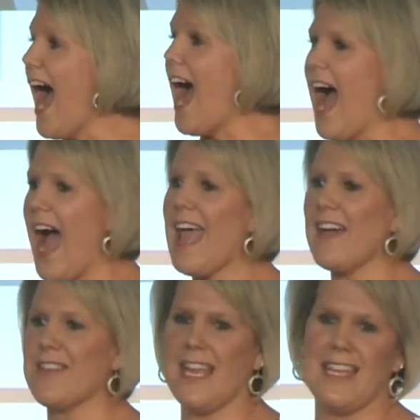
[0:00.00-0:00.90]
I
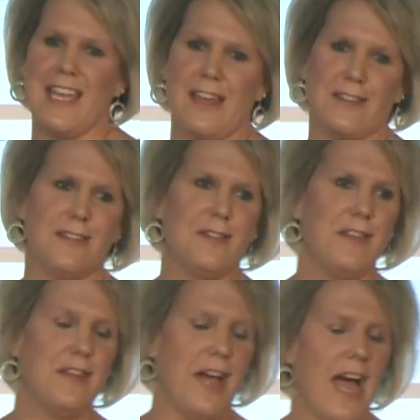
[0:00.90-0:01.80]
have an idea.
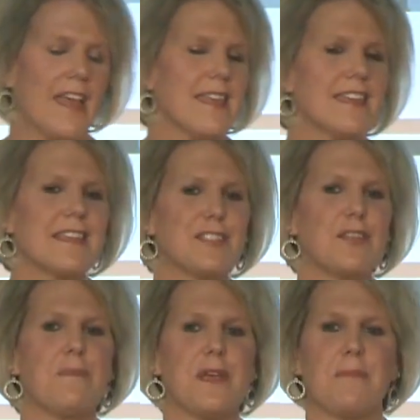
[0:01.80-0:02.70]
I think this
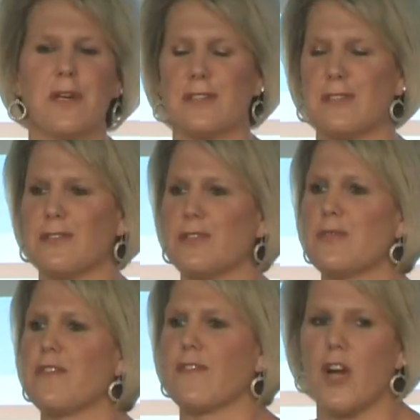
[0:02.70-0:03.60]
should be a personal
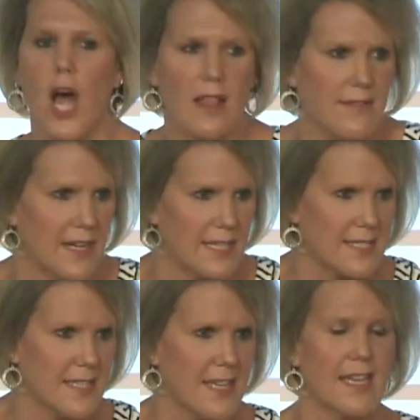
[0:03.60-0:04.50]
truth for all of us.
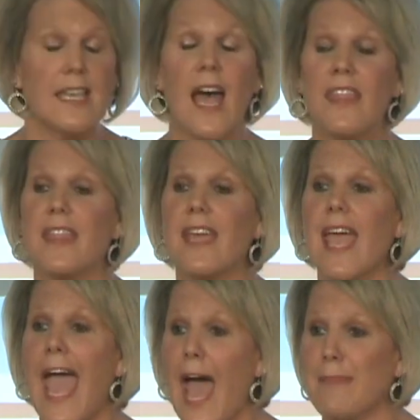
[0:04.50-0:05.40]
Nothing
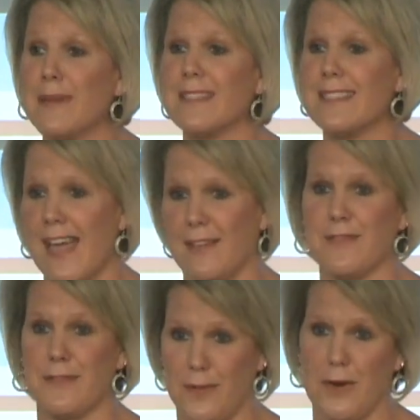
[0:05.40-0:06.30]
happens
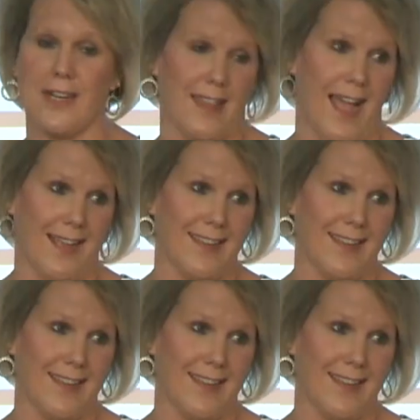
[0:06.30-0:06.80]
after 4 o'clock.